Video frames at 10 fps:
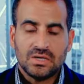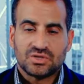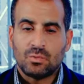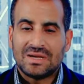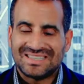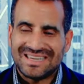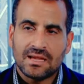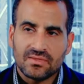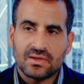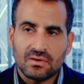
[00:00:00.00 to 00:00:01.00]
So we see
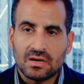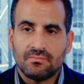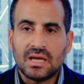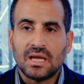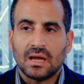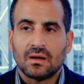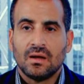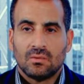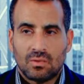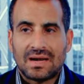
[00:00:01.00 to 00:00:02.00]
Ethereum being
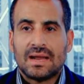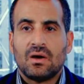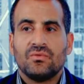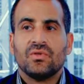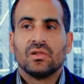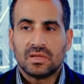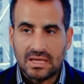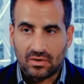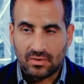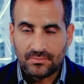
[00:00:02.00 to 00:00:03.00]
right now the
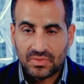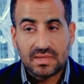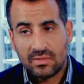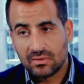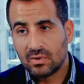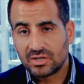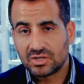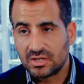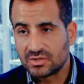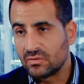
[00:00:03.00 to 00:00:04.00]
leader. Now, the
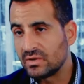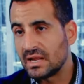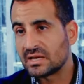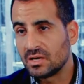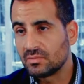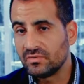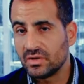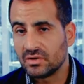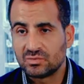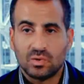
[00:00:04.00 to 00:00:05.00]
question is, over the next number of
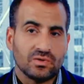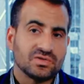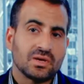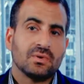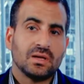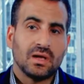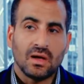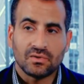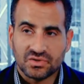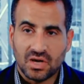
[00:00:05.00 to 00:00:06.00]
years, will there somebody
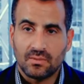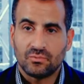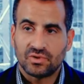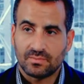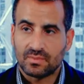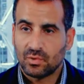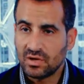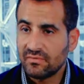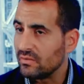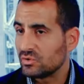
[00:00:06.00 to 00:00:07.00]
else come with something more
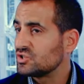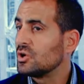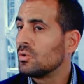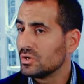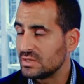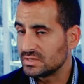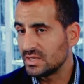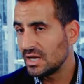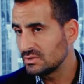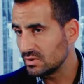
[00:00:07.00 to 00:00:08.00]
innovative? We're still early
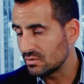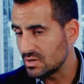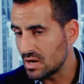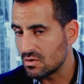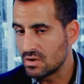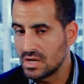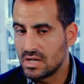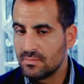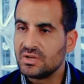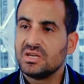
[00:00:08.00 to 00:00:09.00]
stage, we don't know.
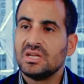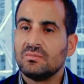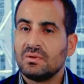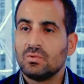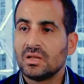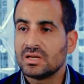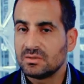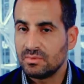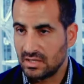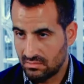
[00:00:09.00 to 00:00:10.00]
But you need to be willing to
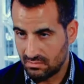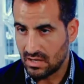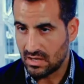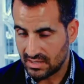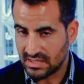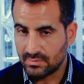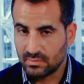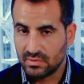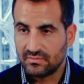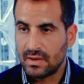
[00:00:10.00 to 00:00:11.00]
be
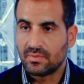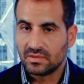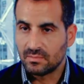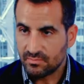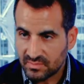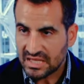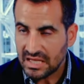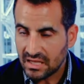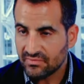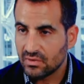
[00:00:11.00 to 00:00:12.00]
acceptable of that. But the
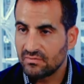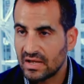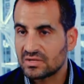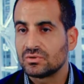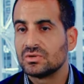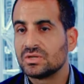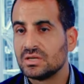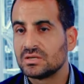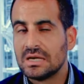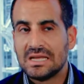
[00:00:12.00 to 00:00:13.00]
key for investors
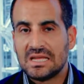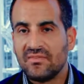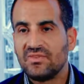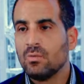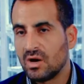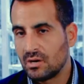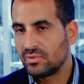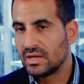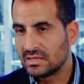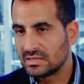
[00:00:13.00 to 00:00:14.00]
is, if you want to
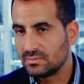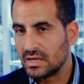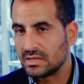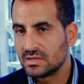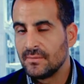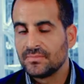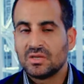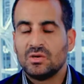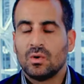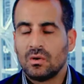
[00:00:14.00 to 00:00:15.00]
play this space,
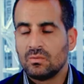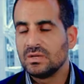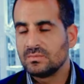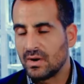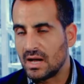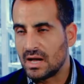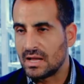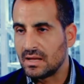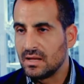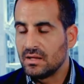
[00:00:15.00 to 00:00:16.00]
you always
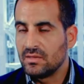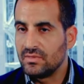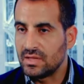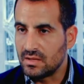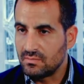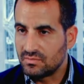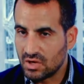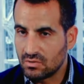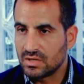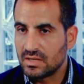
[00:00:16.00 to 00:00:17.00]
buy the
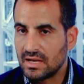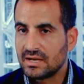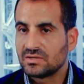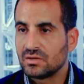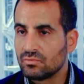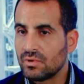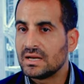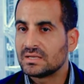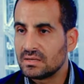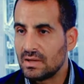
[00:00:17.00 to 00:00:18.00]
token that has the
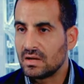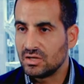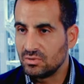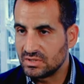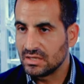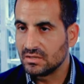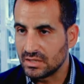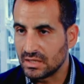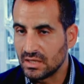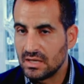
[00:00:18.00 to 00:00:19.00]
greatest amount of
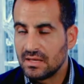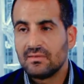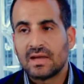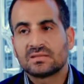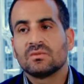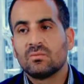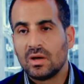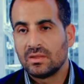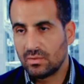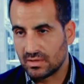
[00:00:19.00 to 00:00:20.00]
utility. That's the
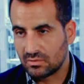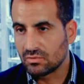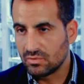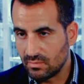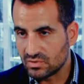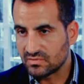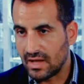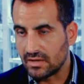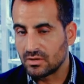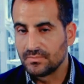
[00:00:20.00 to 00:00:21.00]
one that will accrue the most
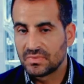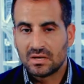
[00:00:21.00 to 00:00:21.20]
value.